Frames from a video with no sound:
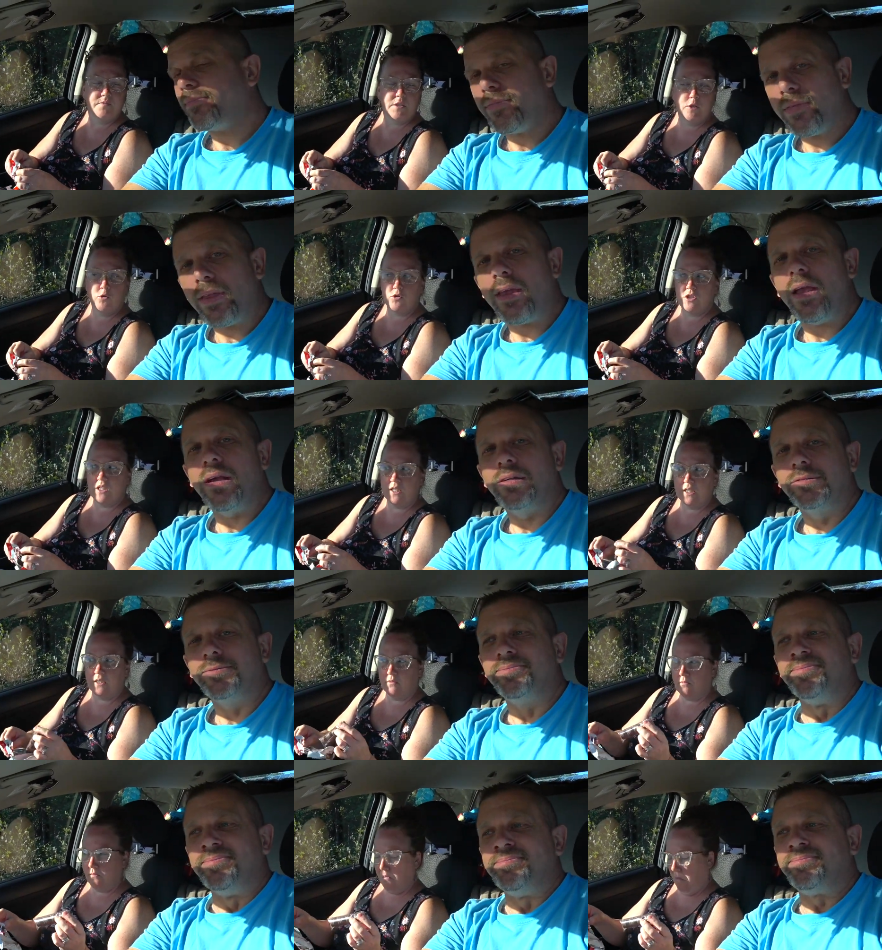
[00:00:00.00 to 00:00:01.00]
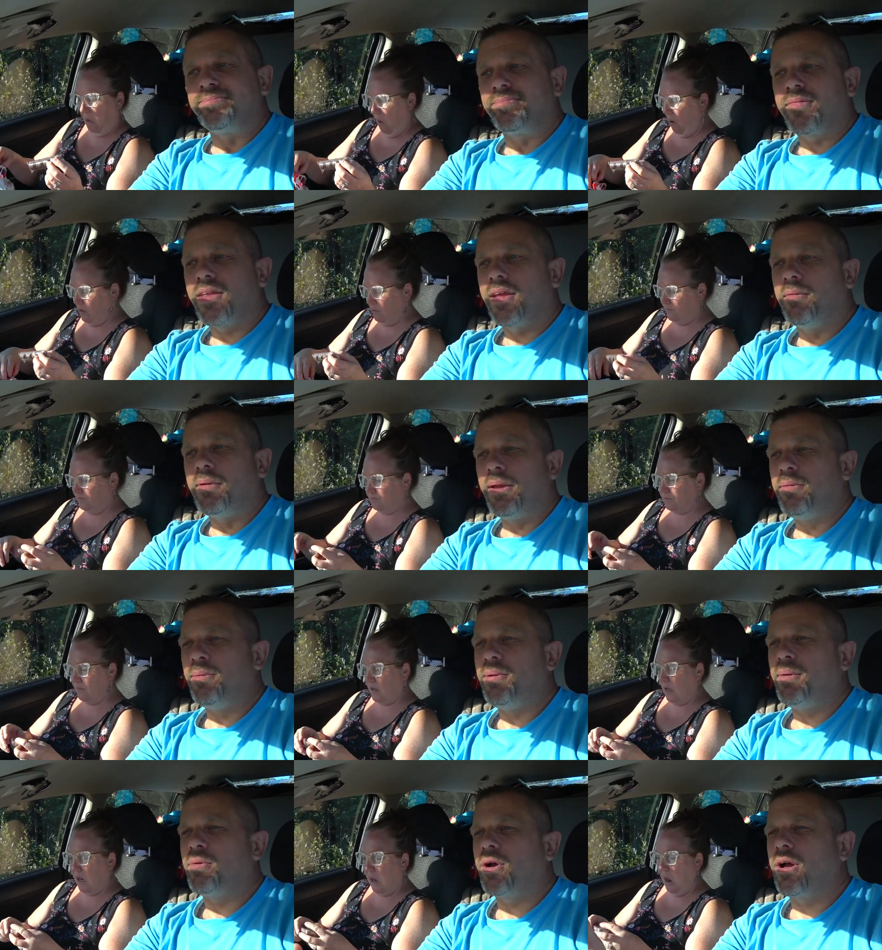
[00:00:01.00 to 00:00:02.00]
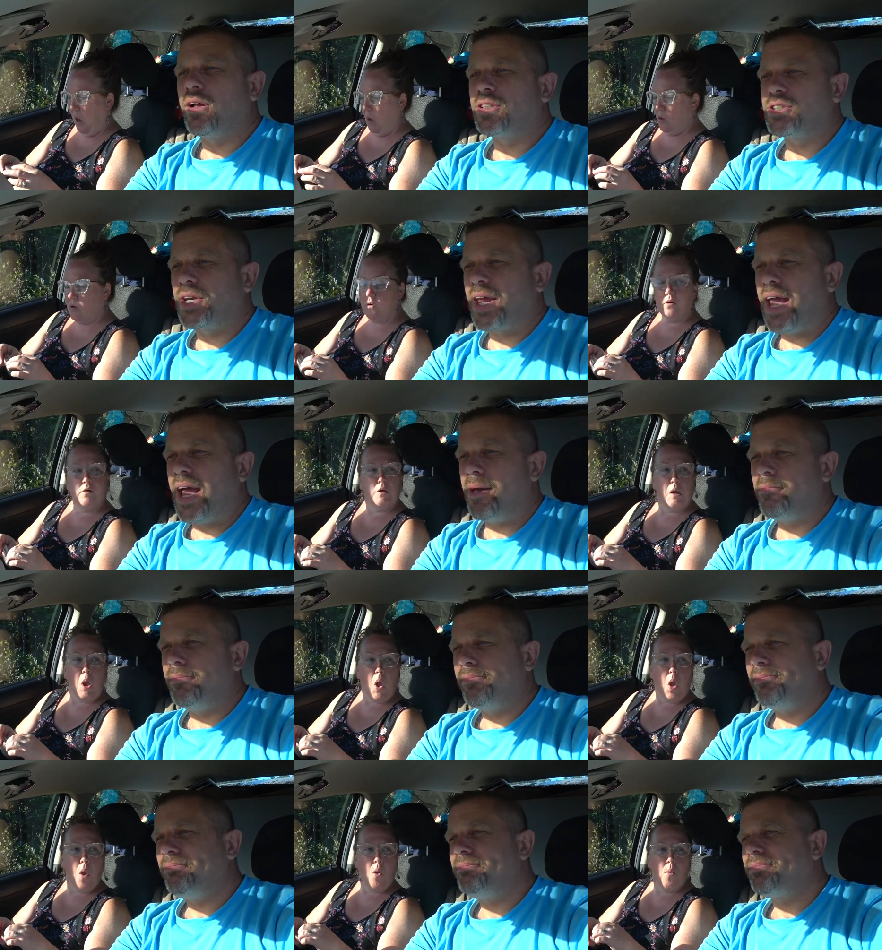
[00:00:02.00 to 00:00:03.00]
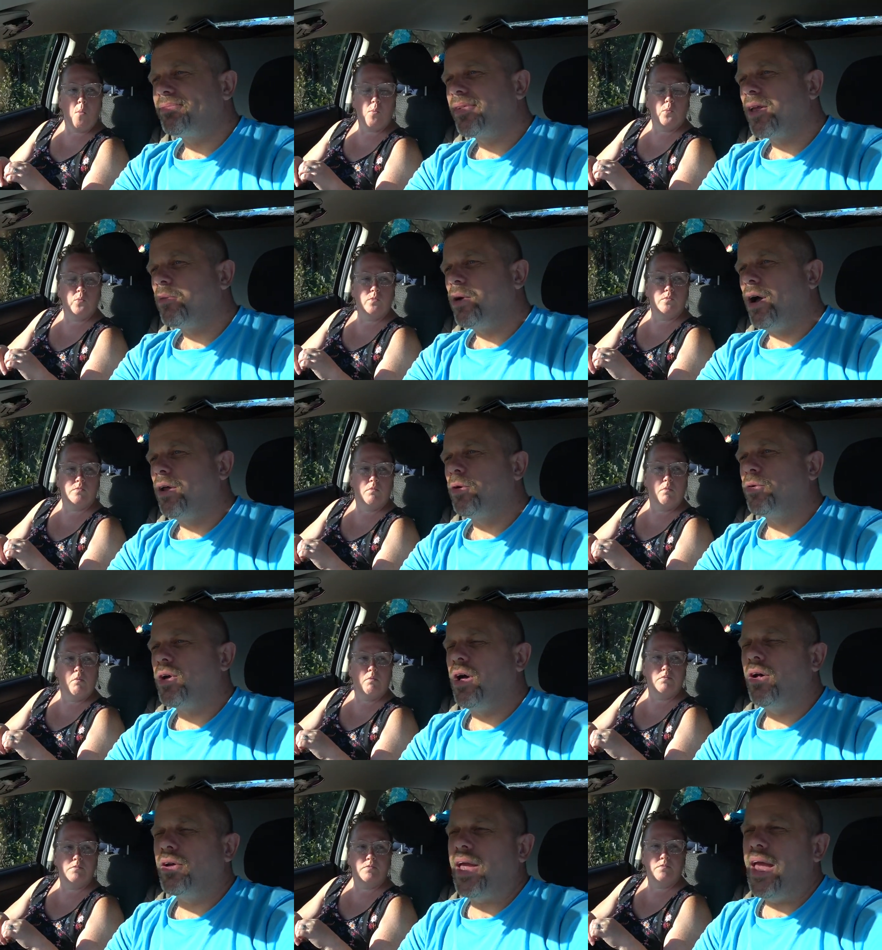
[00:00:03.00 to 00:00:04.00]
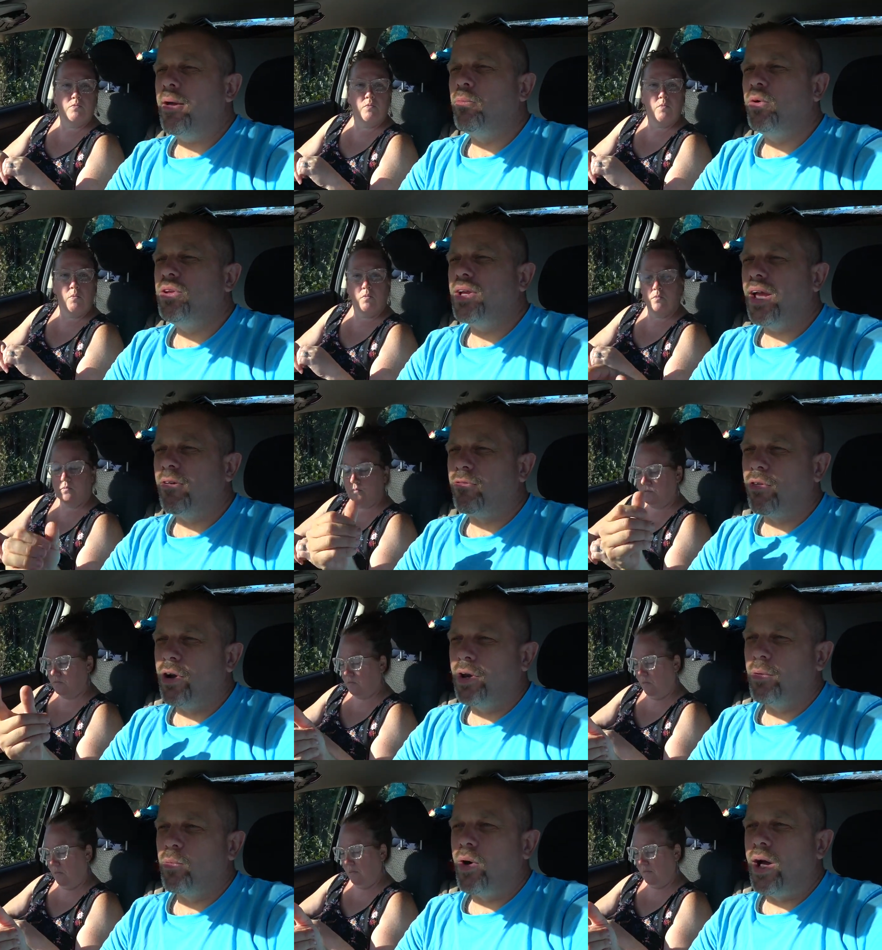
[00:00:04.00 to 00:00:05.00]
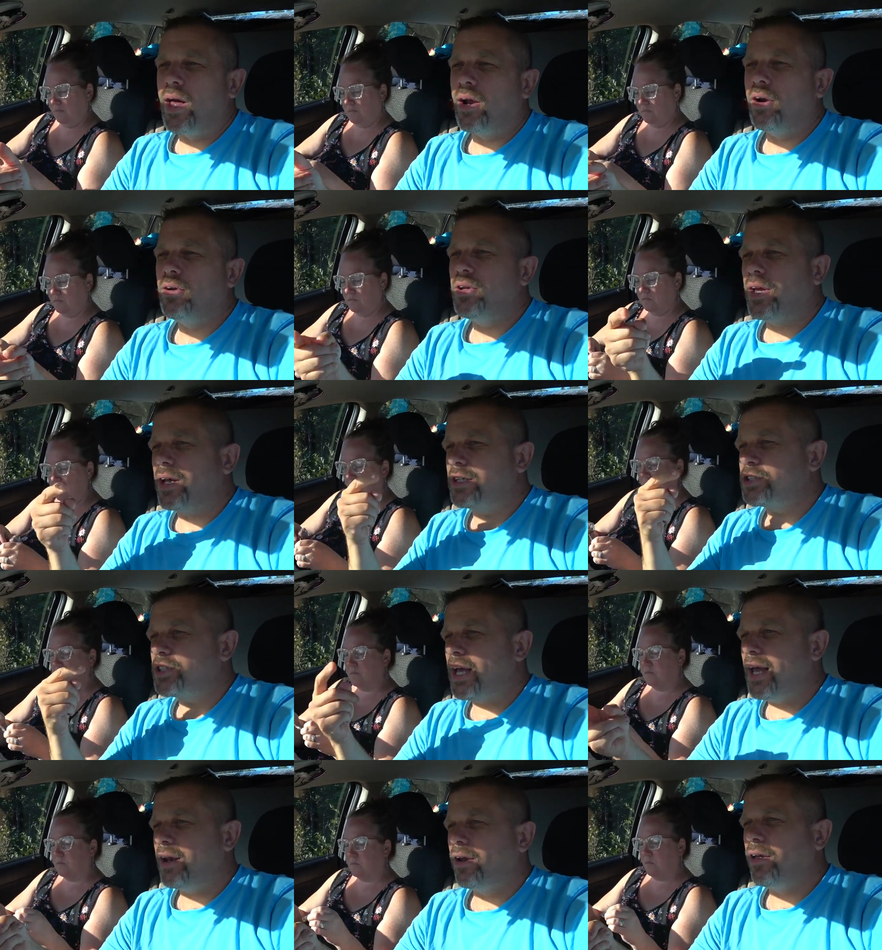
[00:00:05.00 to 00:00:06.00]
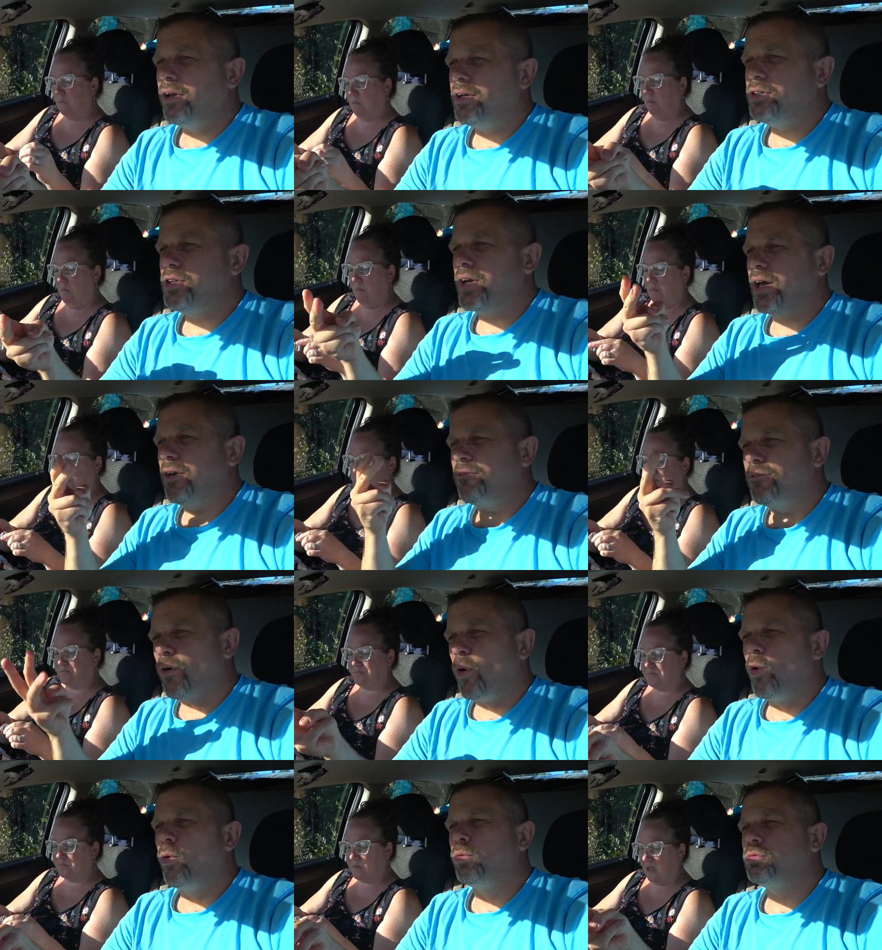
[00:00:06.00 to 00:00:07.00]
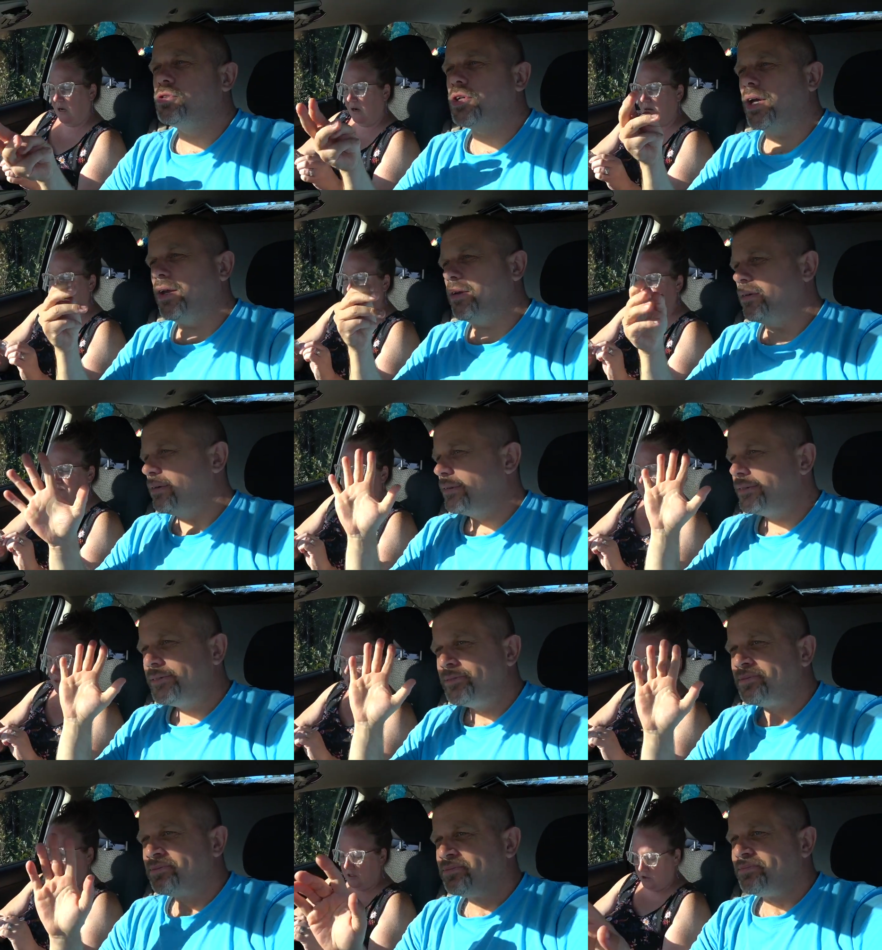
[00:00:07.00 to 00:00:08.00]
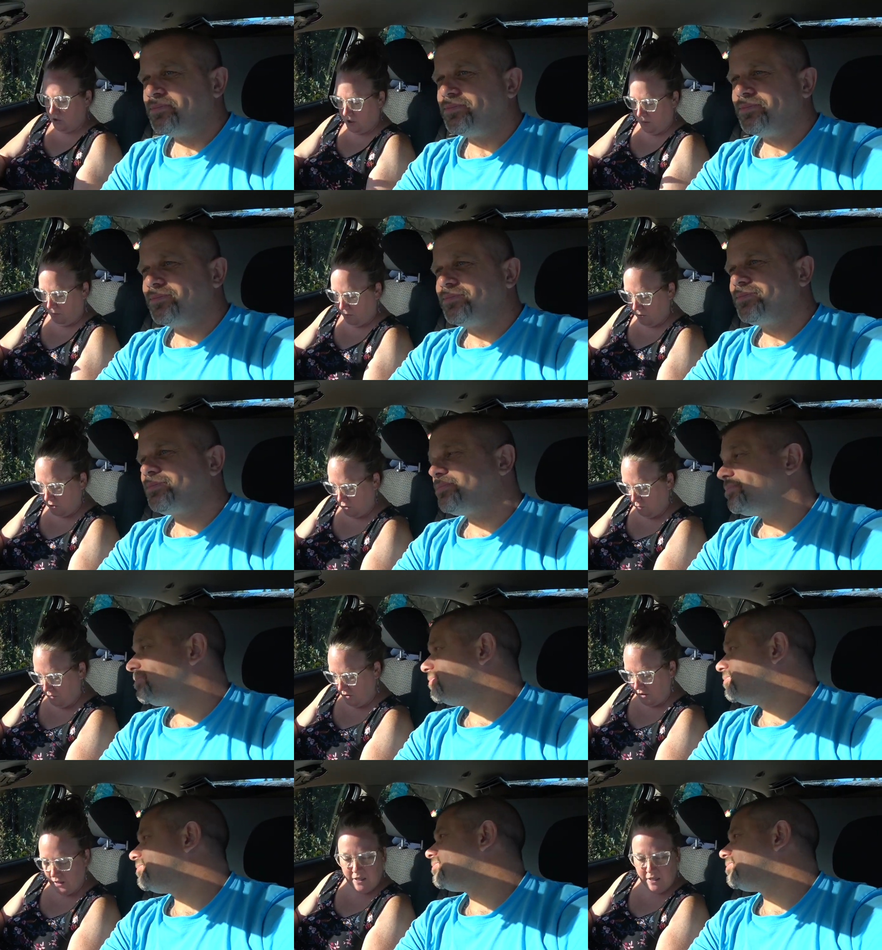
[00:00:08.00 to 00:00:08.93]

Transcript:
Speaker 1: Looks like it.
Speaker 2: And maybe people call it a cabin. Well, I don't call it a cabin when you got running water, you got satellite, you got phones, you got.
Speaker 1: That's just a personal opinion